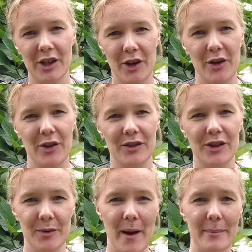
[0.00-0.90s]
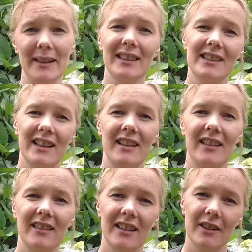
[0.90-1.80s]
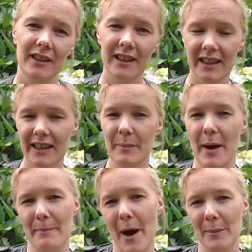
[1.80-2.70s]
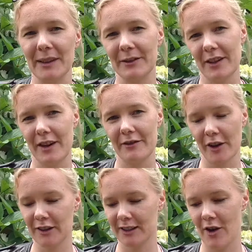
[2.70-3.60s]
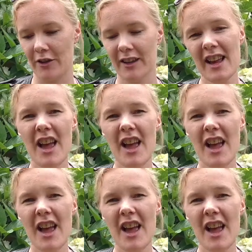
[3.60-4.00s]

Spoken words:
to do my best in everything, and my mum was very focused on,